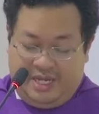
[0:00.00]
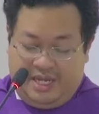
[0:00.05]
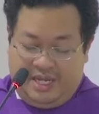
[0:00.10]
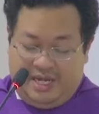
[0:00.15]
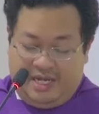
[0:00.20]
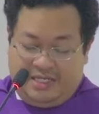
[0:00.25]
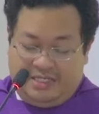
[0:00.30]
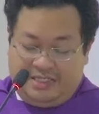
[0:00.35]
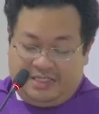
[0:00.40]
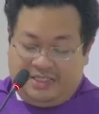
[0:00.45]

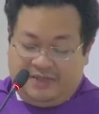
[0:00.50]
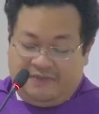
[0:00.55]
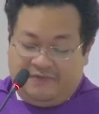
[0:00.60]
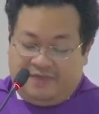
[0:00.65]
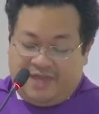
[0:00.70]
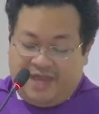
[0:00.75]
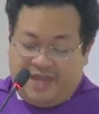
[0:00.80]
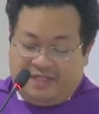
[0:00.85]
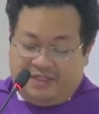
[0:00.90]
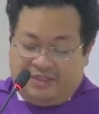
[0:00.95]
Let us
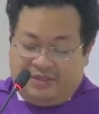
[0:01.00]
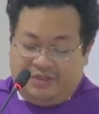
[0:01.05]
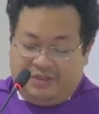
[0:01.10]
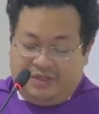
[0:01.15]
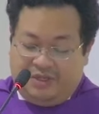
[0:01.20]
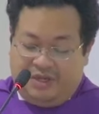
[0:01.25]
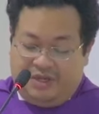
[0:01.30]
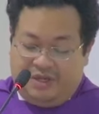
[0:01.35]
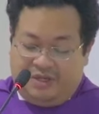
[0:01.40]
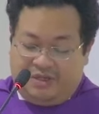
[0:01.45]
give thanks to
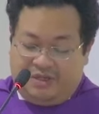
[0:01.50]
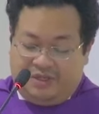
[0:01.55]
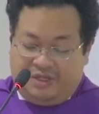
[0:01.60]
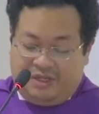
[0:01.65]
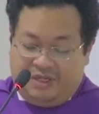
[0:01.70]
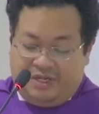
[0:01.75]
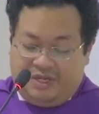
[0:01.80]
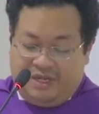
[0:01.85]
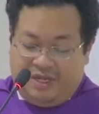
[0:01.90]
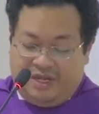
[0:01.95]
God
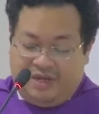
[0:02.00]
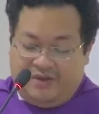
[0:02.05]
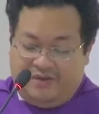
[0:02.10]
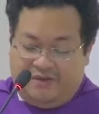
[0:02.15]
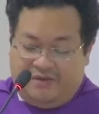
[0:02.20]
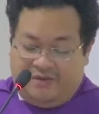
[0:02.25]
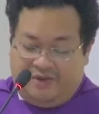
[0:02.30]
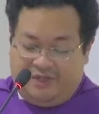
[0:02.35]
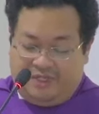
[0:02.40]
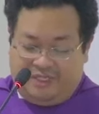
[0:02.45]

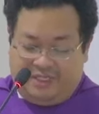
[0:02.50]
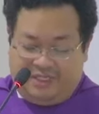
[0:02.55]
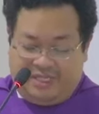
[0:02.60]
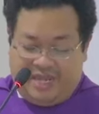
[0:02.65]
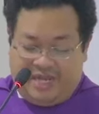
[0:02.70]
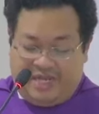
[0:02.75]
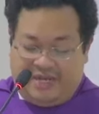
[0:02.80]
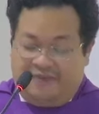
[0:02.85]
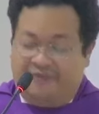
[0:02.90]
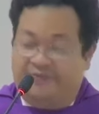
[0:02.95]
for the
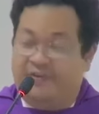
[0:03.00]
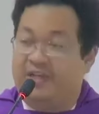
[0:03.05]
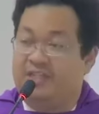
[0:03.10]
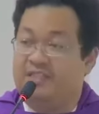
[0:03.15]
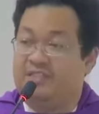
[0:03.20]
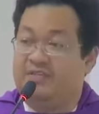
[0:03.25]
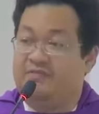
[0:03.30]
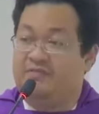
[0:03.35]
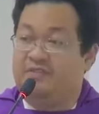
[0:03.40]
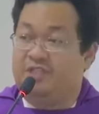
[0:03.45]

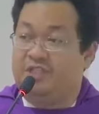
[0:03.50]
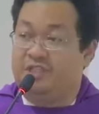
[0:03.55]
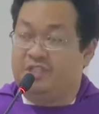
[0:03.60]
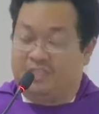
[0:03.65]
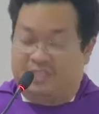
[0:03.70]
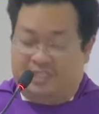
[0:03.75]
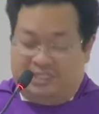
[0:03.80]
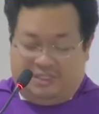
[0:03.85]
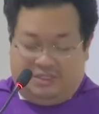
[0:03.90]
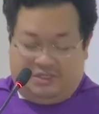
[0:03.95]
sacrifice of
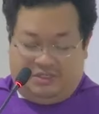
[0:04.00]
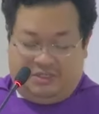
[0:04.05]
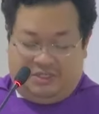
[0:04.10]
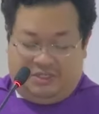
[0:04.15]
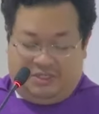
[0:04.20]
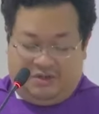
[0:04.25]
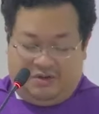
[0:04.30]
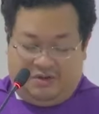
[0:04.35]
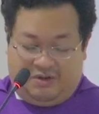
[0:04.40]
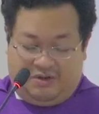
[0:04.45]
Jesus on
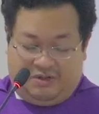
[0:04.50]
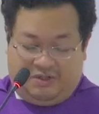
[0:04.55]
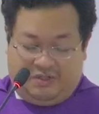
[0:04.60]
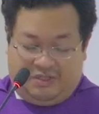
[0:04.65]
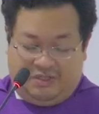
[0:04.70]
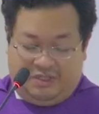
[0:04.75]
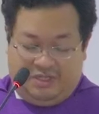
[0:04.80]
the cross